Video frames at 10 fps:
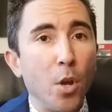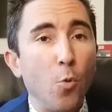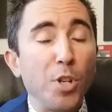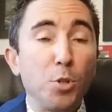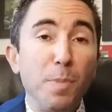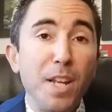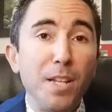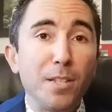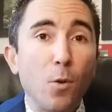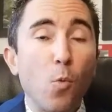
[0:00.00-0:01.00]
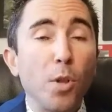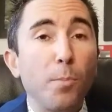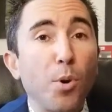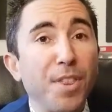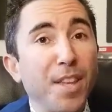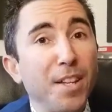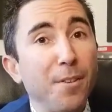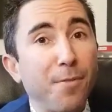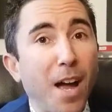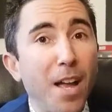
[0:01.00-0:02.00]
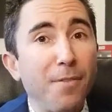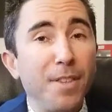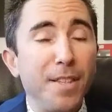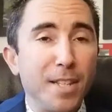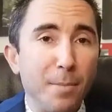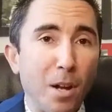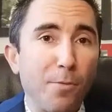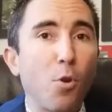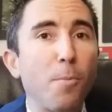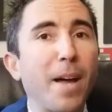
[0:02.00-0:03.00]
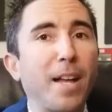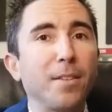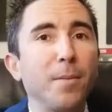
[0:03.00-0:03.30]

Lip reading: which means 1.95 in decimal format.